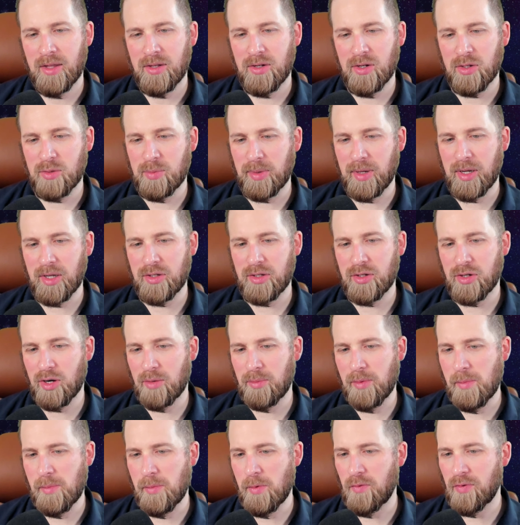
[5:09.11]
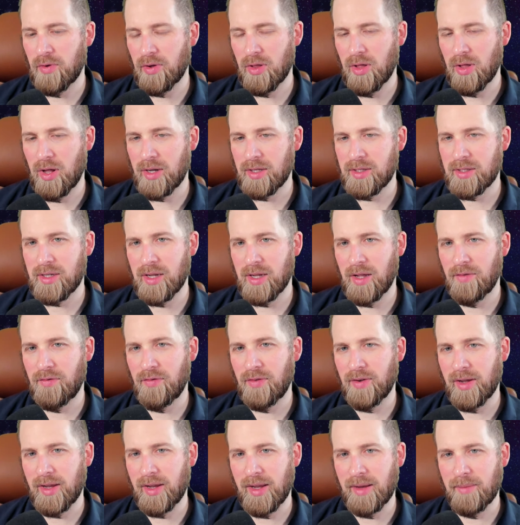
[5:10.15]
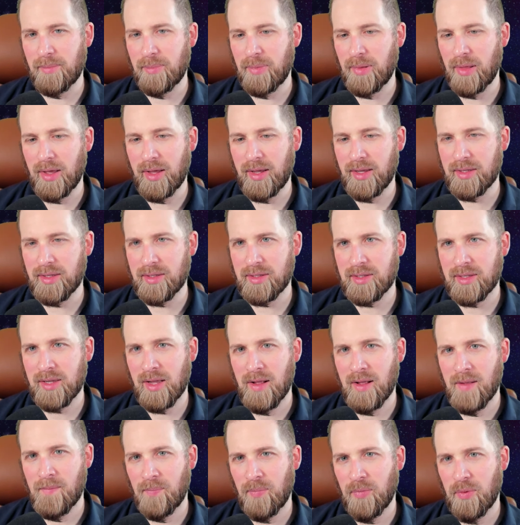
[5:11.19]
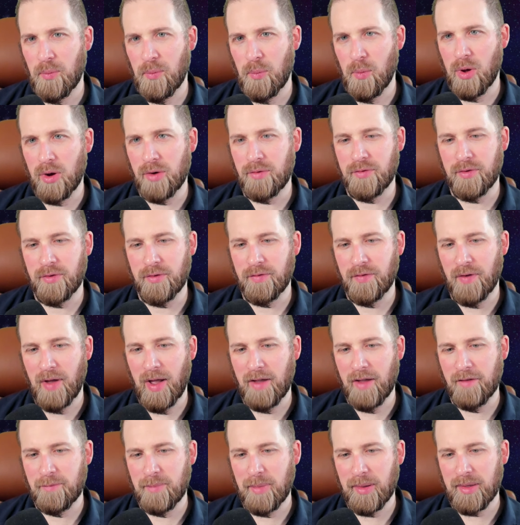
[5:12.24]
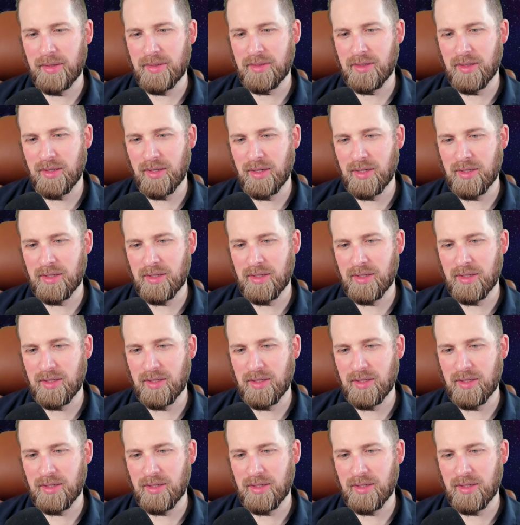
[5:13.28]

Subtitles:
Just because you're going to be moving a lot of stuff, and he plays 1 for 5, basically.